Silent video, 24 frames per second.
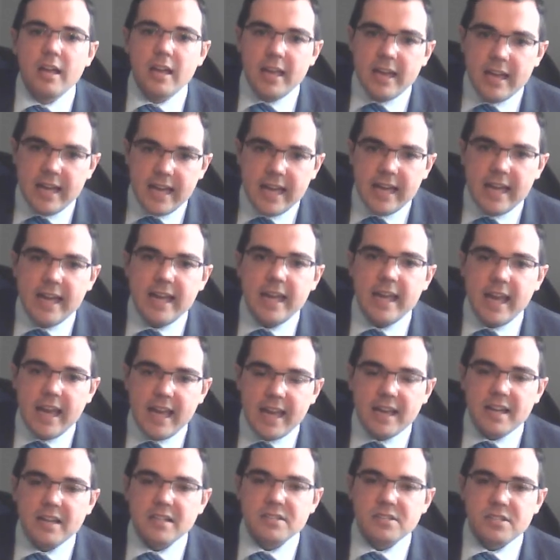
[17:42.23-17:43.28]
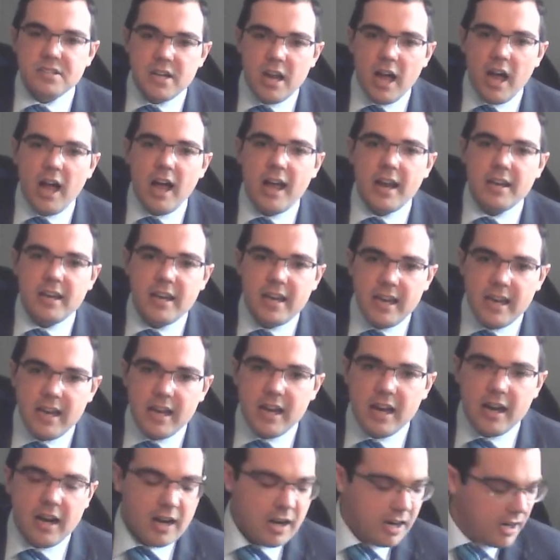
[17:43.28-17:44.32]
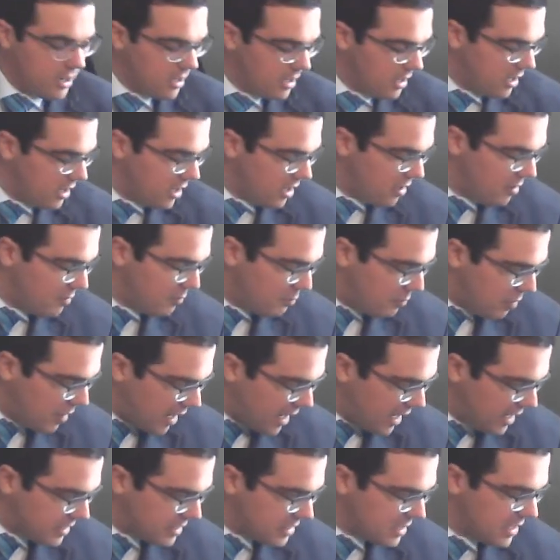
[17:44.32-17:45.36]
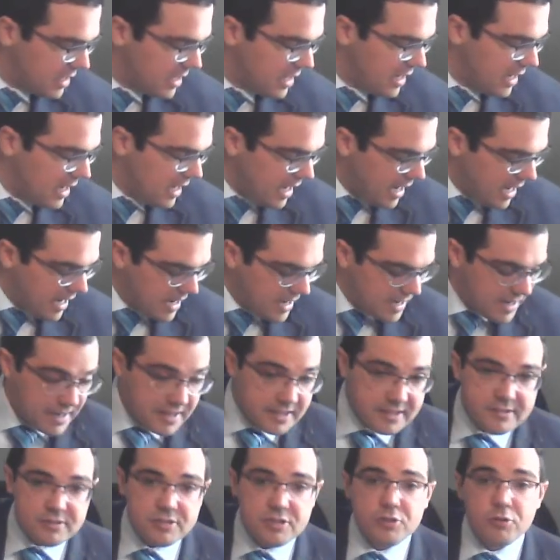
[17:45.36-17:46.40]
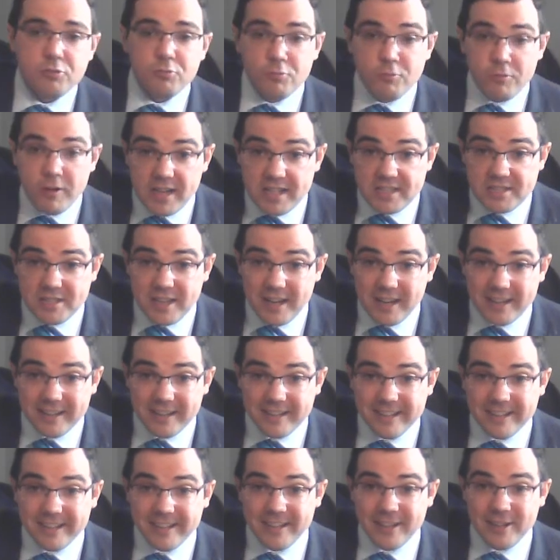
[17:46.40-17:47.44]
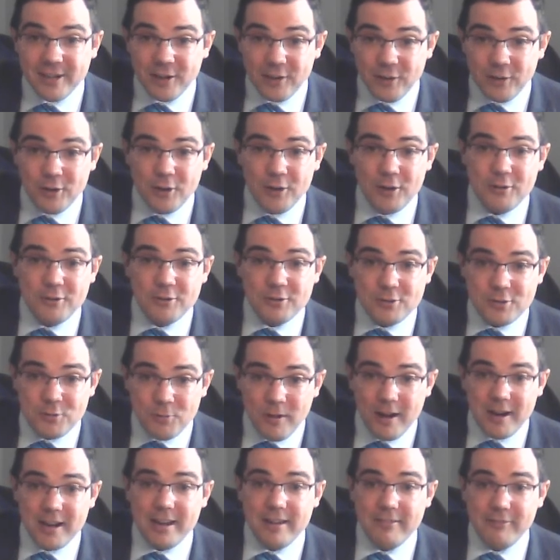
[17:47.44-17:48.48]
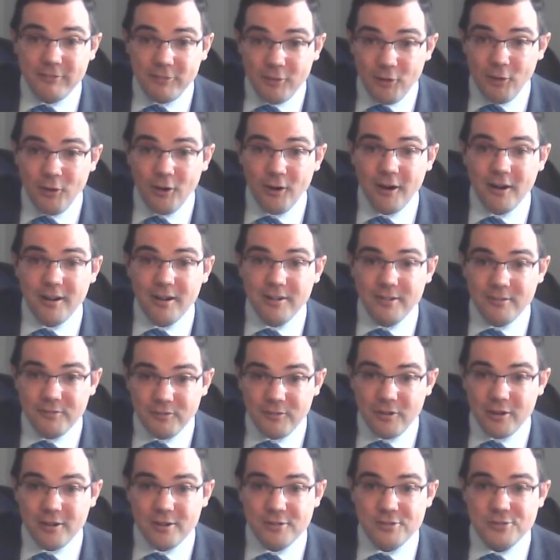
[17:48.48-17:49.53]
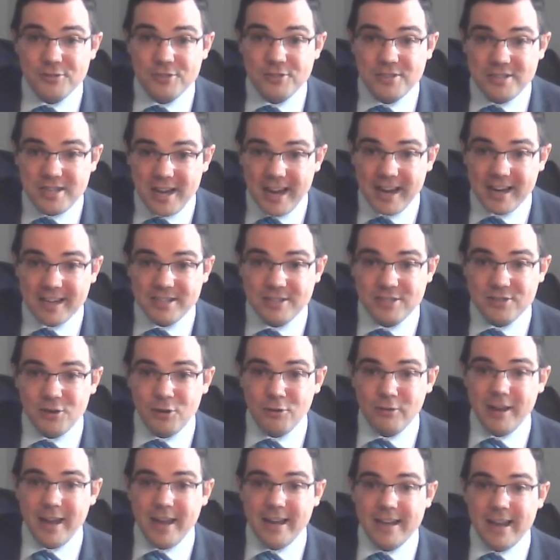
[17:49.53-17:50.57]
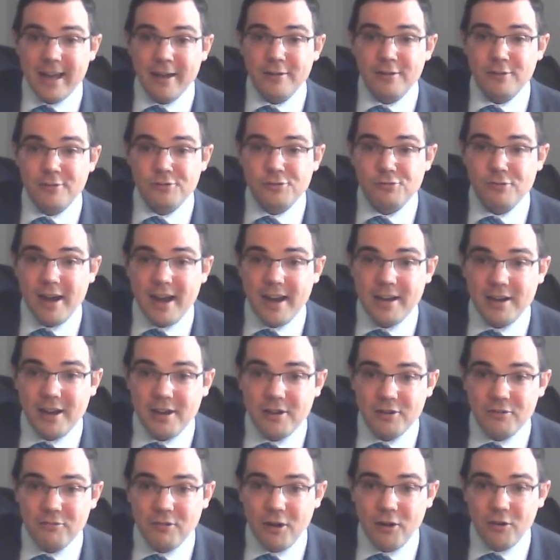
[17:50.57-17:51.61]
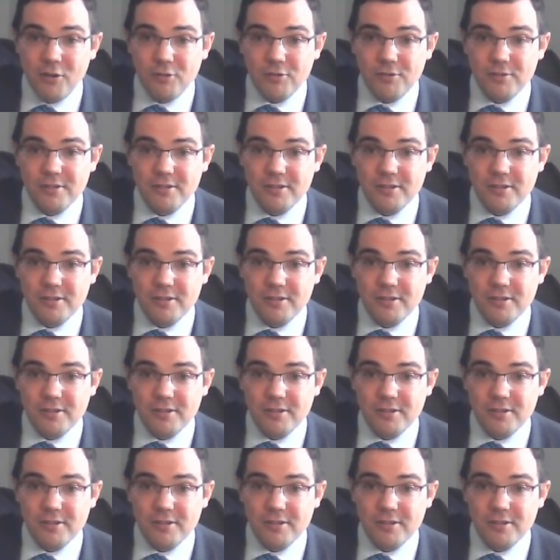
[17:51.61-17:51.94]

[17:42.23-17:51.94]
He is not here, but is risen. Luke 24, verse 6. Okay, now you try it on your own.